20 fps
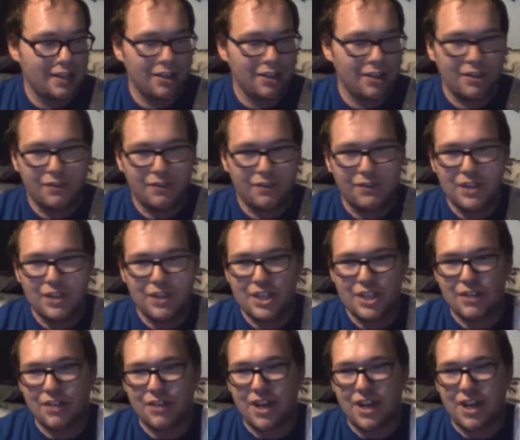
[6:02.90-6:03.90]
her
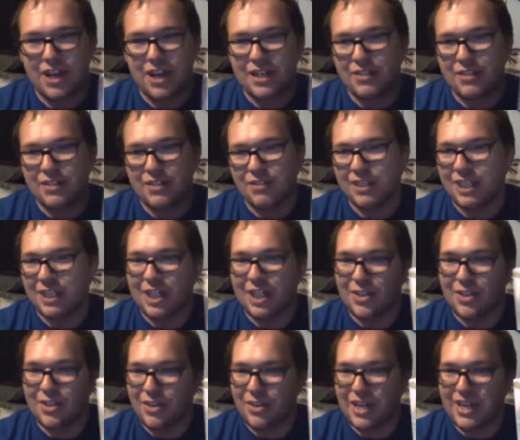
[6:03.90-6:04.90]
fishing rod is really
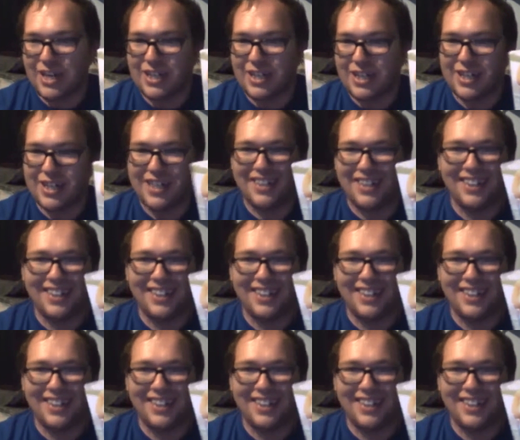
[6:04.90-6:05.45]
annoying,